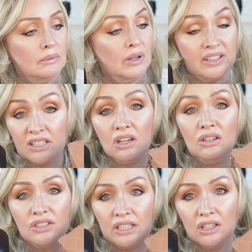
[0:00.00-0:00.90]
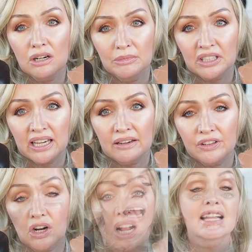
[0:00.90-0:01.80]
well, this colour didn't come in the
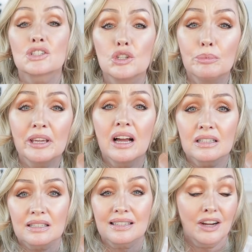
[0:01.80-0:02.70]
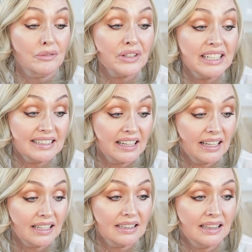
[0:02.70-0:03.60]
caviar. And to be honest, I really
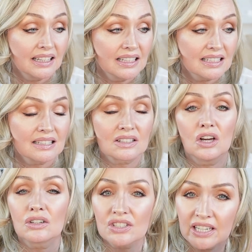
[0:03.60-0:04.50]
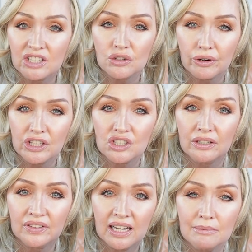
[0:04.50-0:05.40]
think the colour saturation
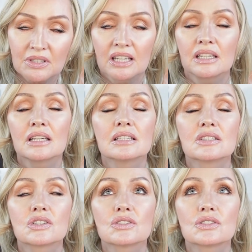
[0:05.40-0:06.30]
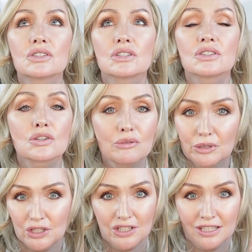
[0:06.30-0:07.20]
of the lambskin is just so
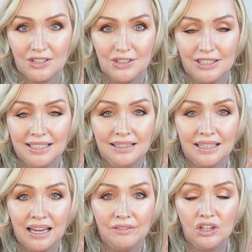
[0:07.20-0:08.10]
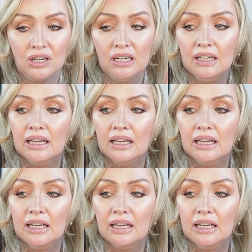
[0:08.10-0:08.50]
much nicer than in the caviar.